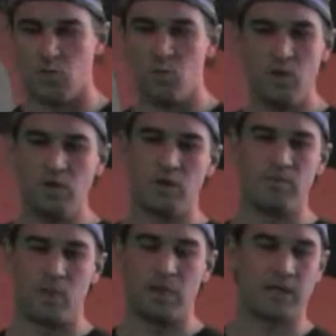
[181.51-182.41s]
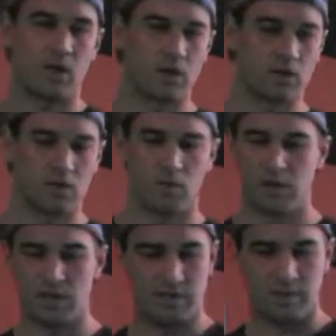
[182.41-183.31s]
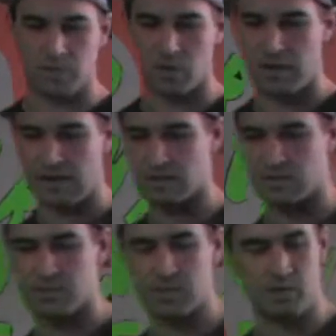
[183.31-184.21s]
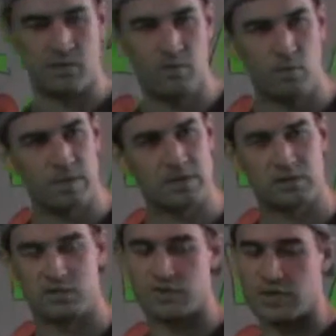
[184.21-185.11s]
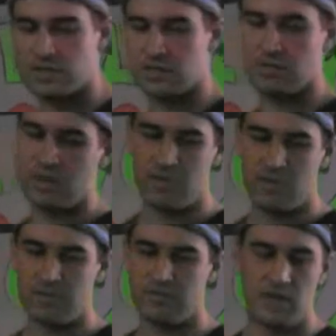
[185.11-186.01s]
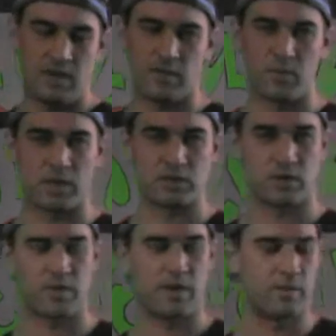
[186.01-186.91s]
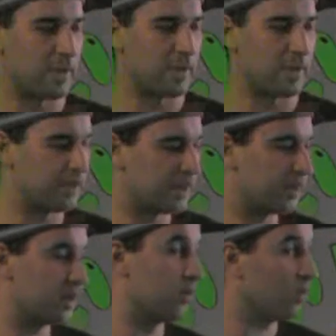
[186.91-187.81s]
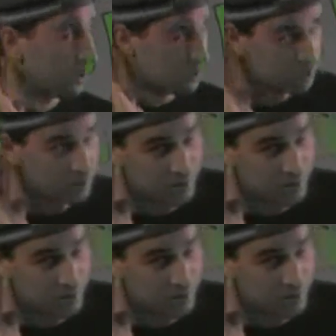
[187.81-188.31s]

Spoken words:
don't want you to mollycoddle, don't want you to tiptoe around the subject, and all my sister's friends and everybody, they love it when I joke around with them about that kind of, whoa.